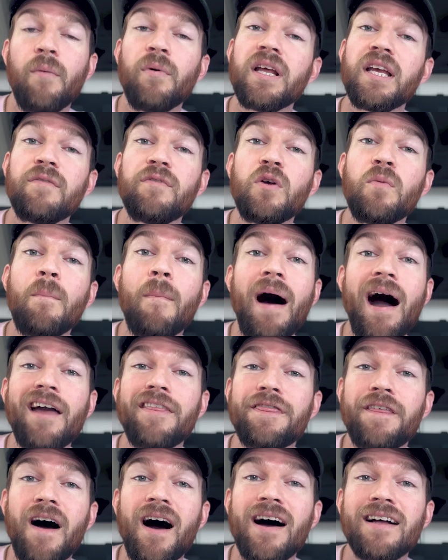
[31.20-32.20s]
want to give you my
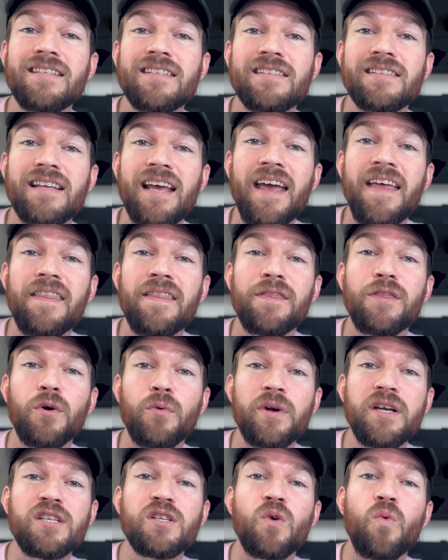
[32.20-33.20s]
thoughts and the
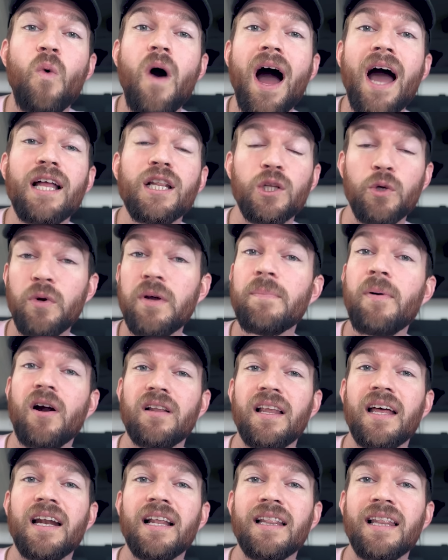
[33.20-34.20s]
reason why Louis
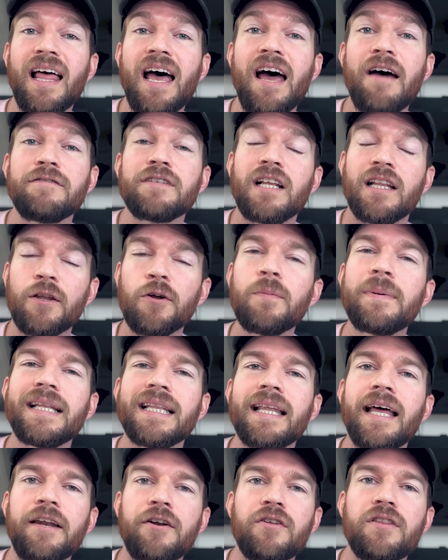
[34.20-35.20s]
Barletta left a little bit
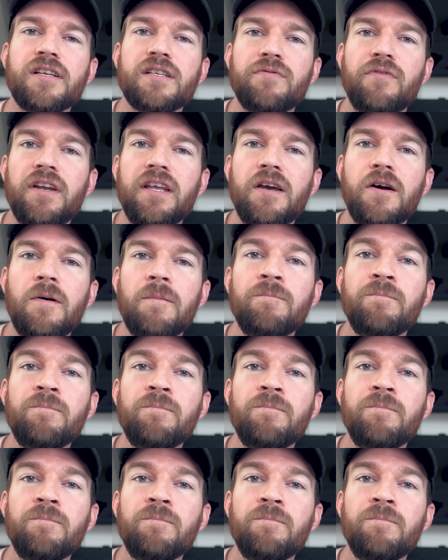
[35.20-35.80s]
later in this video.